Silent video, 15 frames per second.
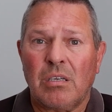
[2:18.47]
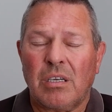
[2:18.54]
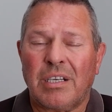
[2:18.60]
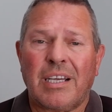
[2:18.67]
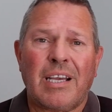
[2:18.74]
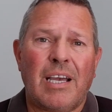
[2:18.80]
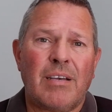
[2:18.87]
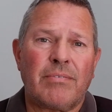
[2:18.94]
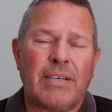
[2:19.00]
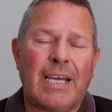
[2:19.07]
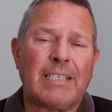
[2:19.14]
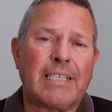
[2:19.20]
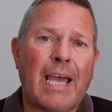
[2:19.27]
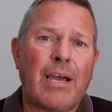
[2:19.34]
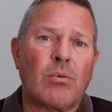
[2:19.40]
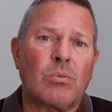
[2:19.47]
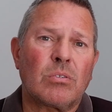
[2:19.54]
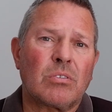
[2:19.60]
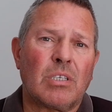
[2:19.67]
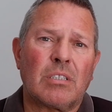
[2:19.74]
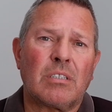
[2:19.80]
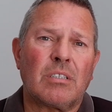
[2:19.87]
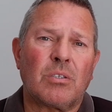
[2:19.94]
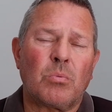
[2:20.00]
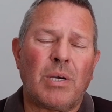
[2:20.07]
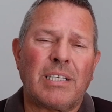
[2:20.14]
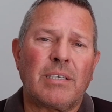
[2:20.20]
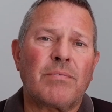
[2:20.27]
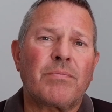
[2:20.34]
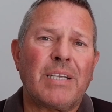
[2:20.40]
and I can't find out, so I don't know
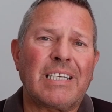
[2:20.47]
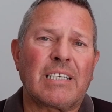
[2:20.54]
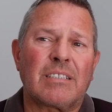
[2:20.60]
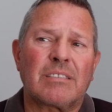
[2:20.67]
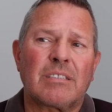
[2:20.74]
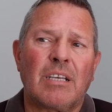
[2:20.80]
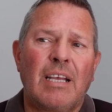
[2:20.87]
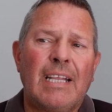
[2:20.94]
when it finished.